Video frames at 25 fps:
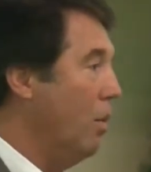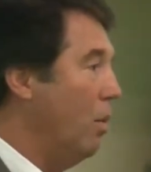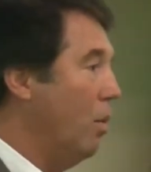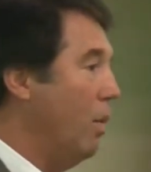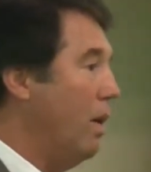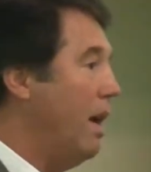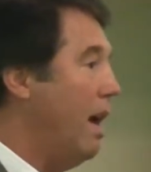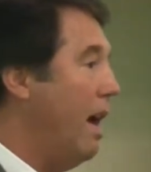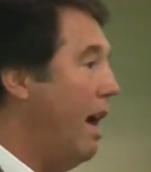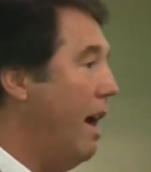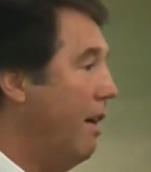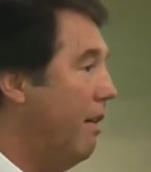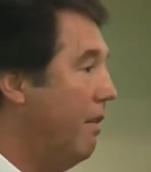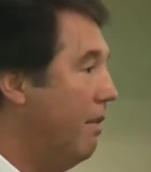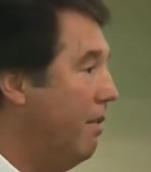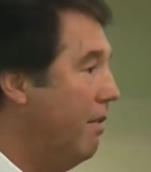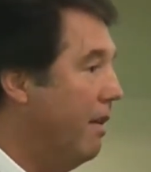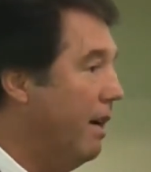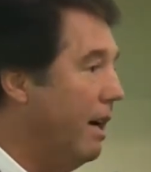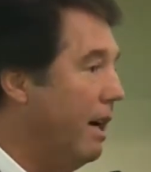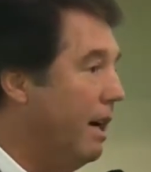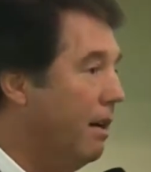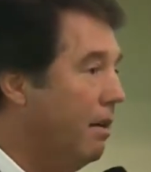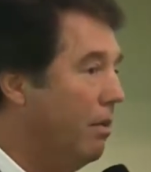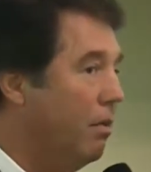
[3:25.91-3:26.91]
We
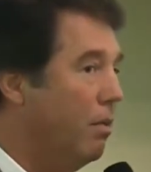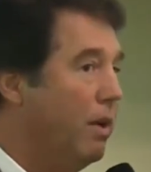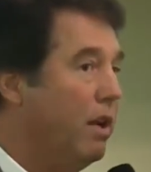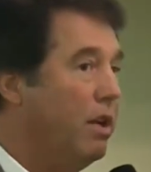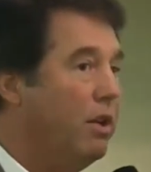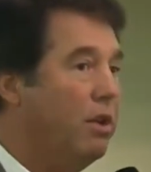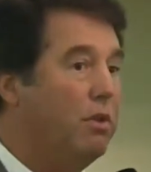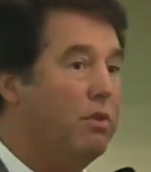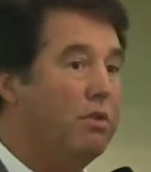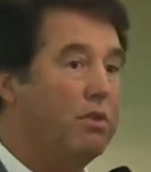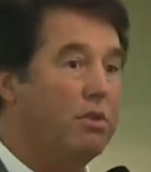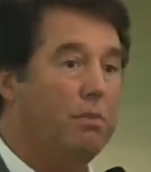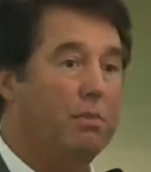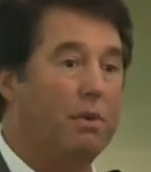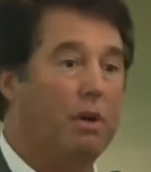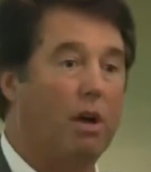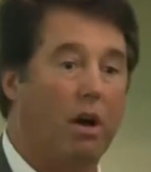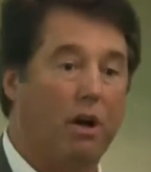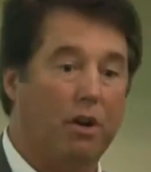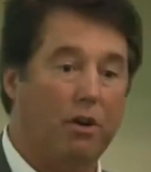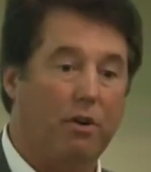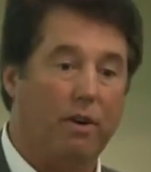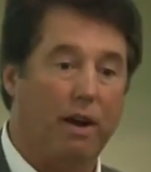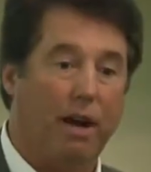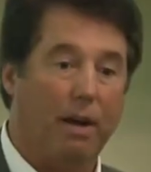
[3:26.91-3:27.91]
do some
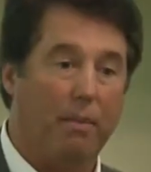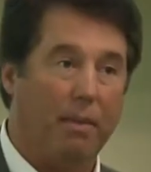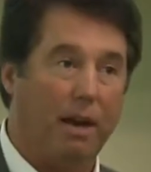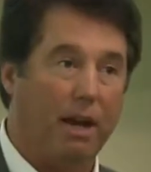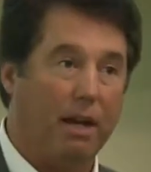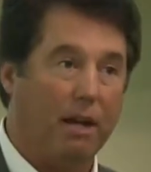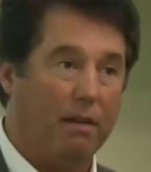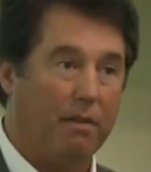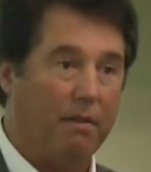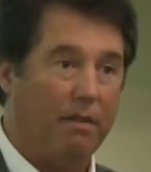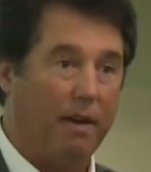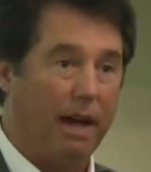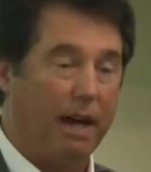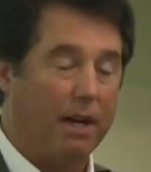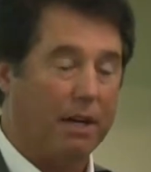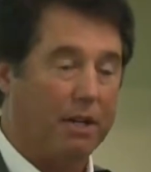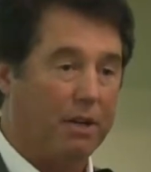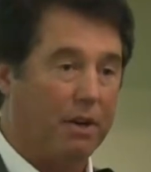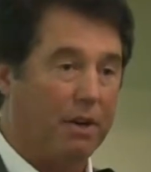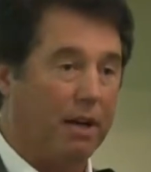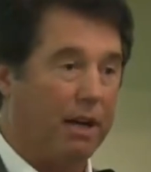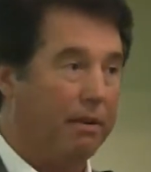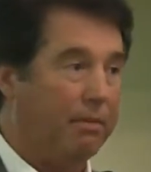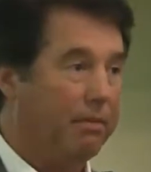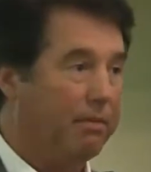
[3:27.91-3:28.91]
contract
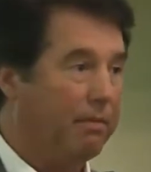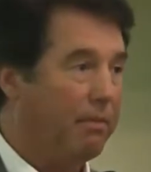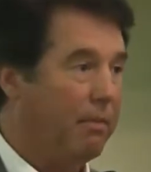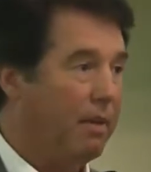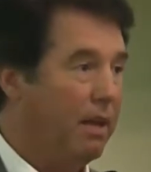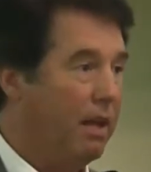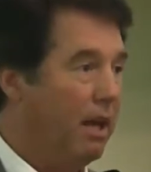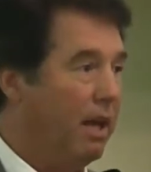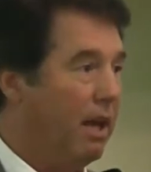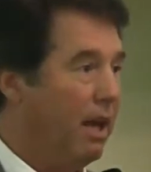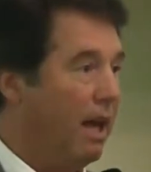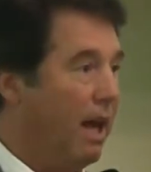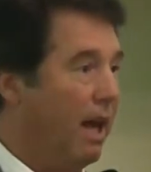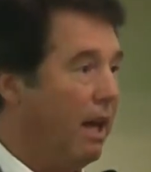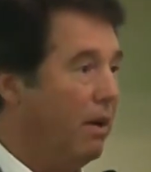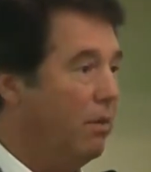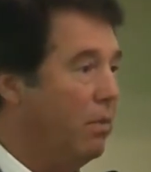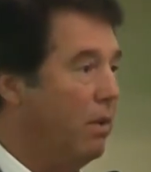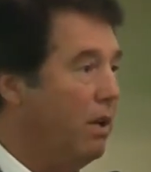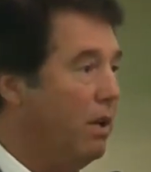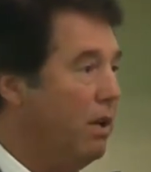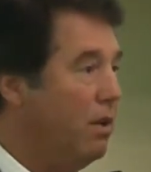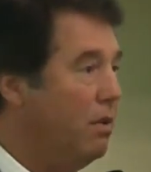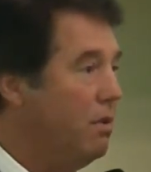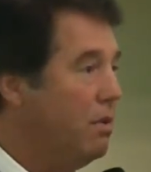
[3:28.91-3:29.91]
manufacturing, and
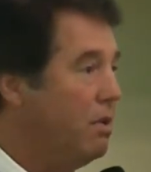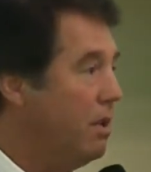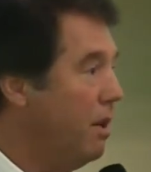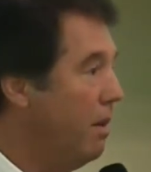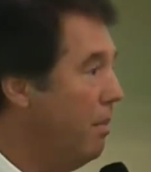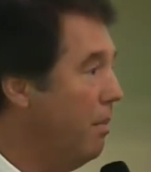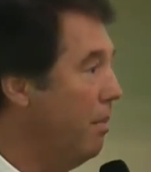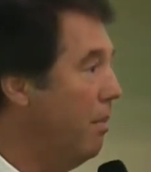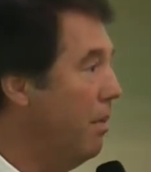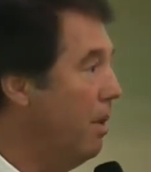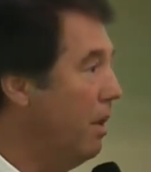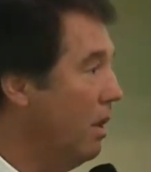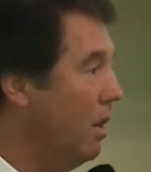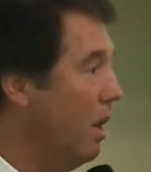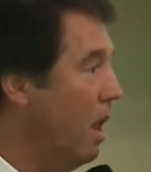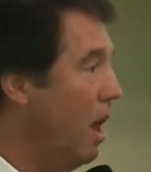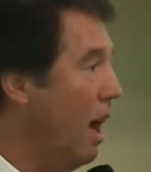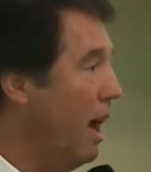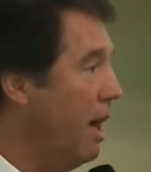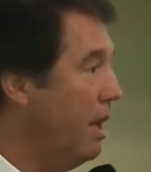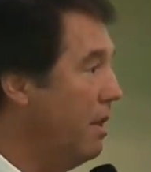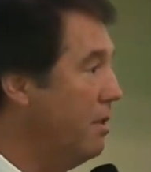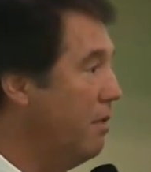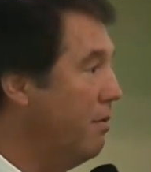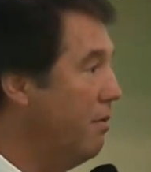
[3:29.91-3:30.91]
we do some
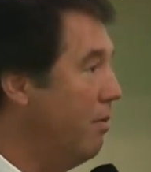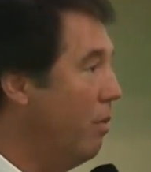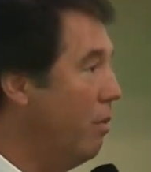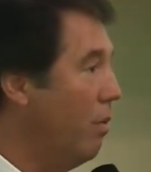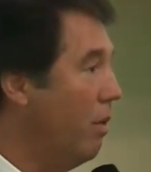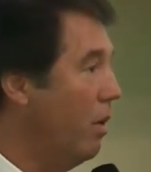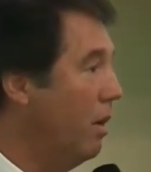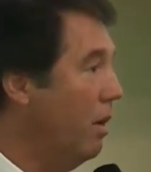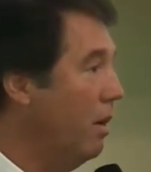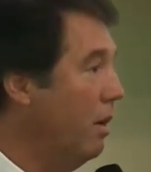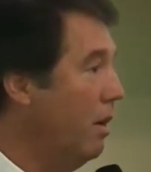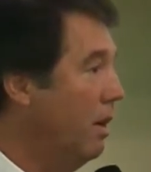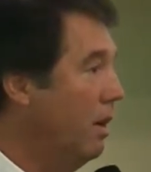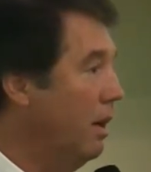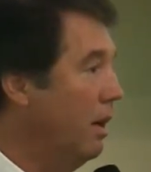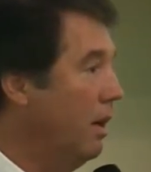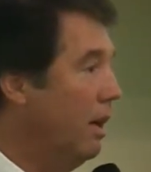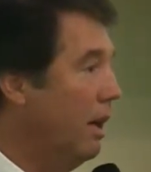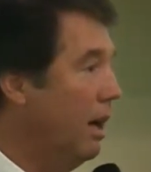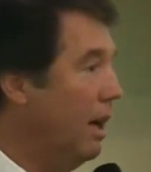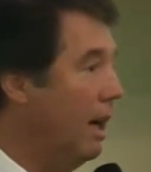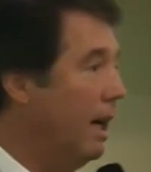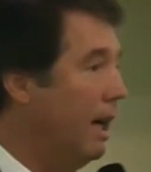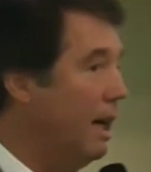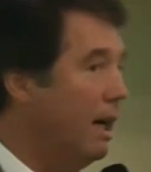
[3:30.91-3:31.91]
lines for
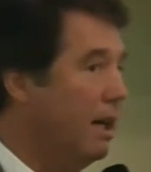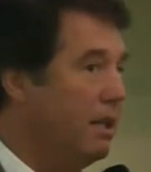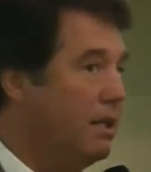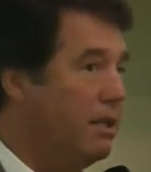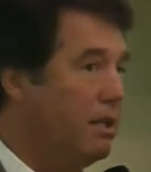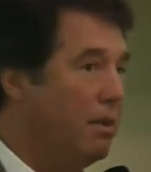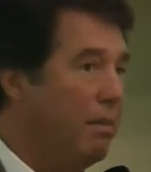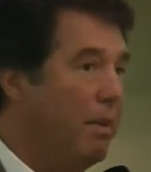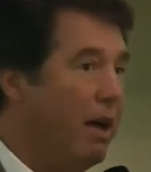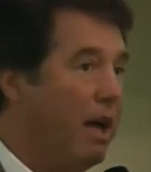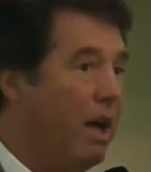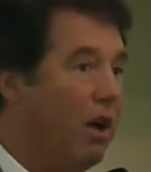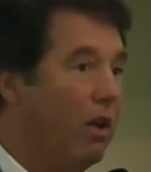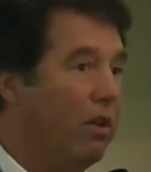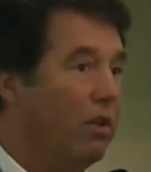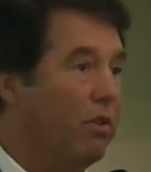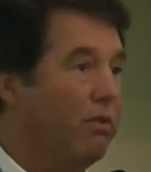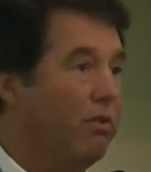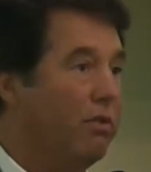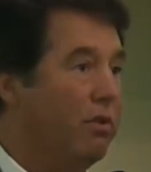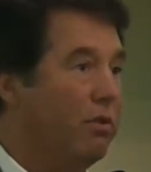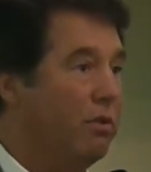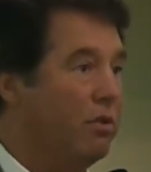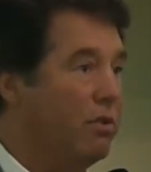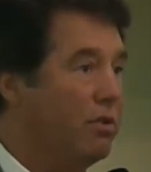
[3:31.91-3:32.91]
some health
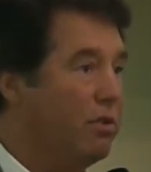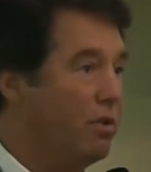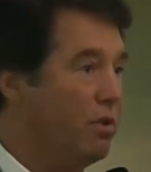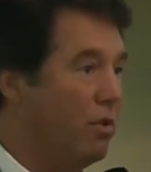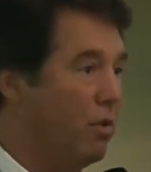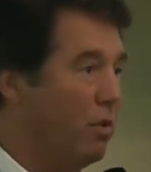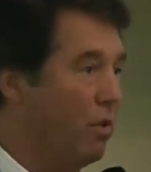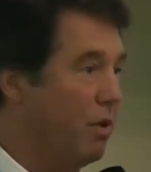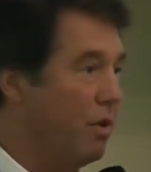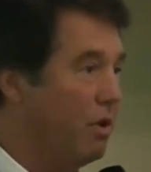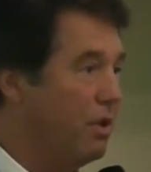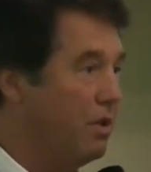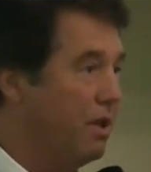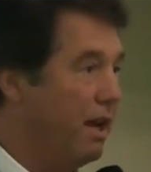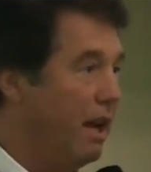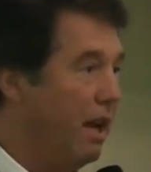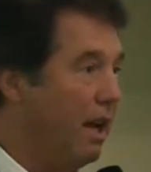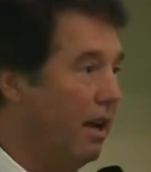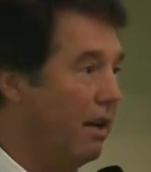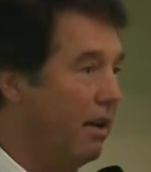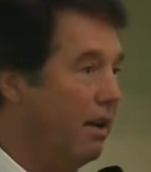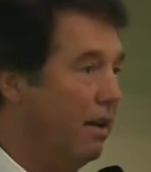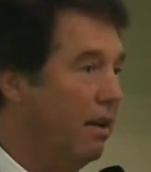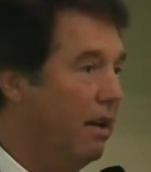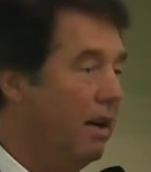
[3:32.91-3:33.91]
food stores.
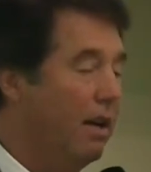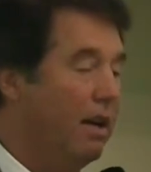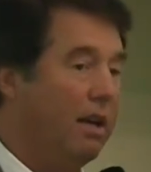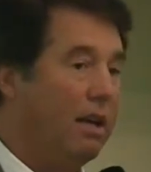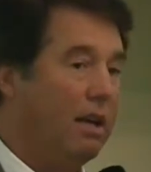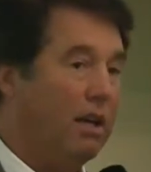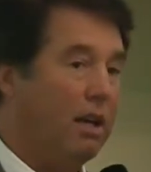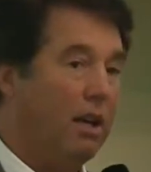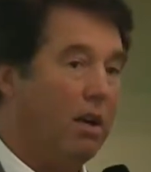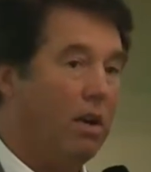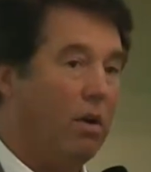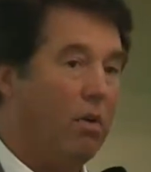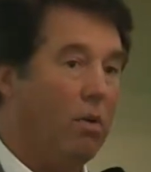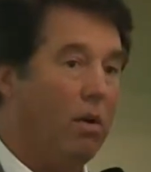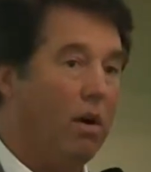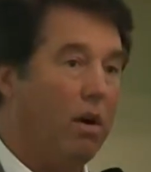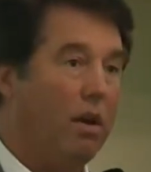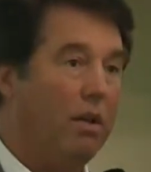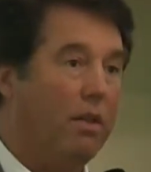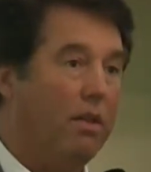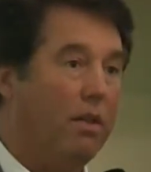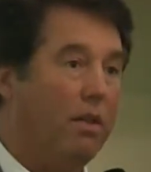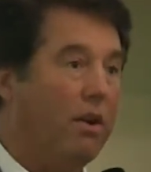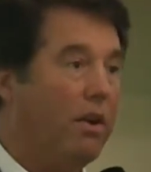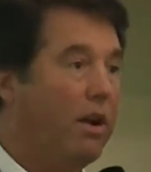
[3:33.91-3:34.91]
And you know
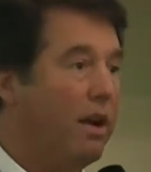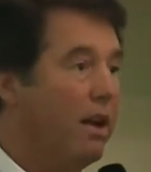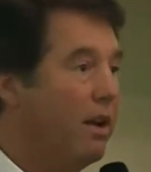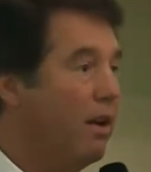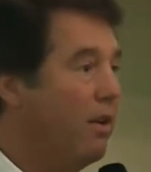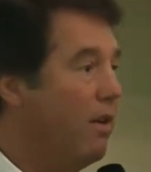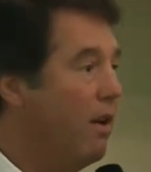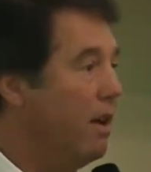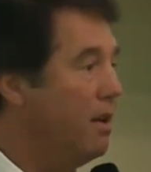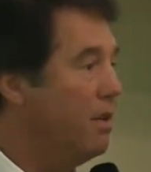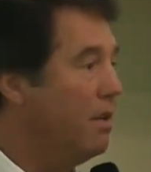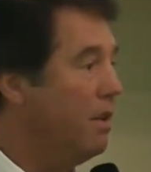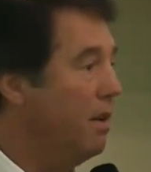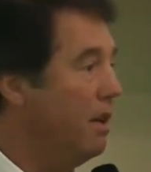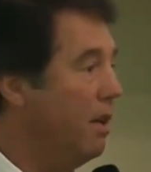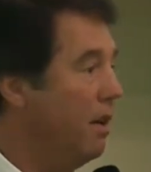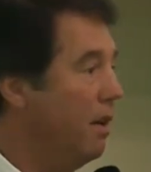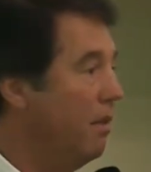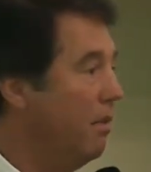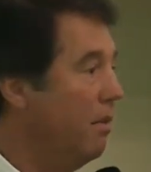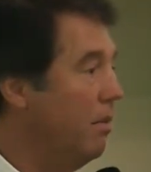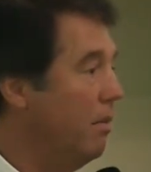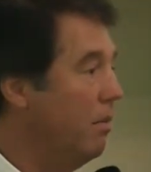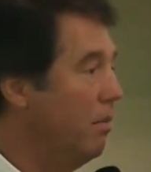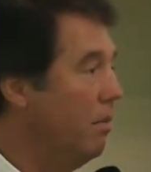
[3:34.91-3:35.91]
what? They're interested
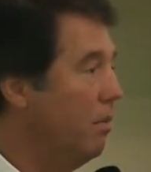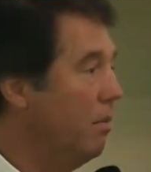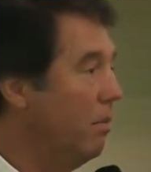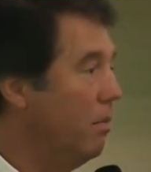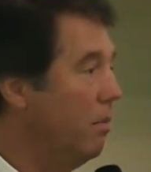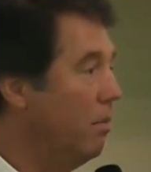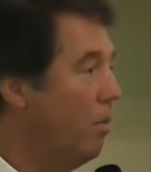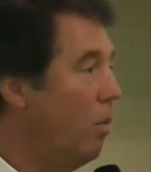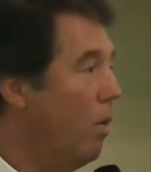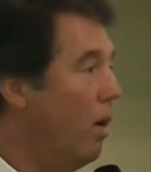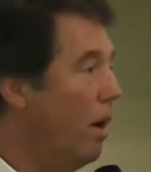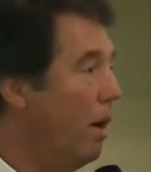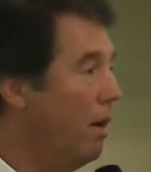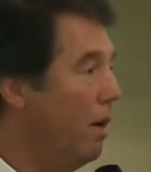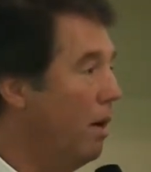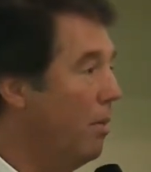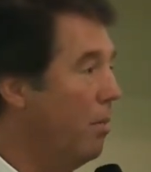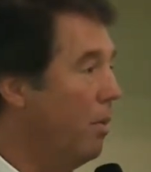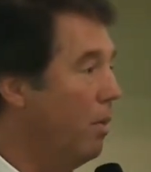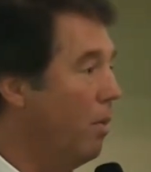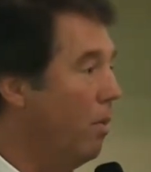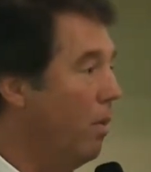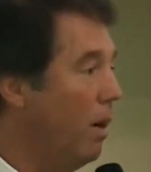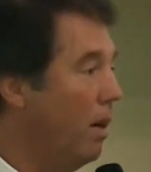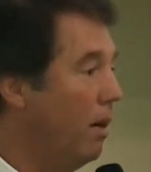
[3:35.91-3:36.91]
in what,
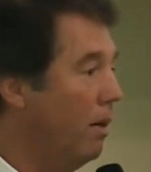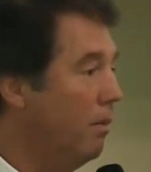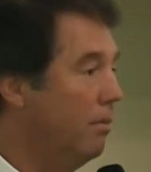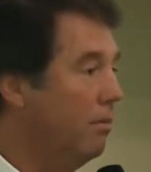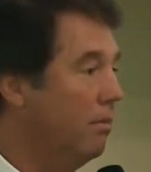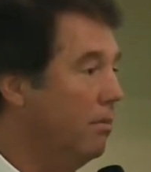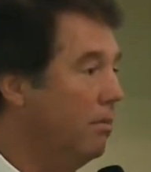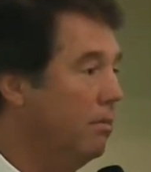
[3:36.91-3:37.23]
number one?